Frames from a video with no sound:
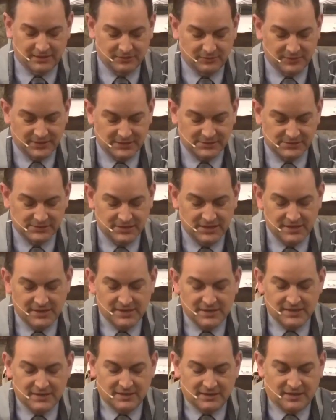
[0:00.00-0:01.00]
I can wish.
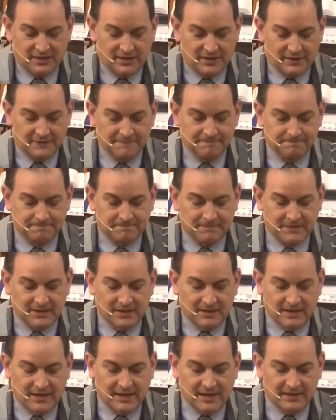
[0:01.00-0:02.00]
Um,
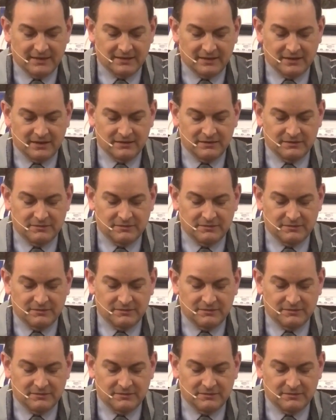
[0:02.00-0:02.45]
and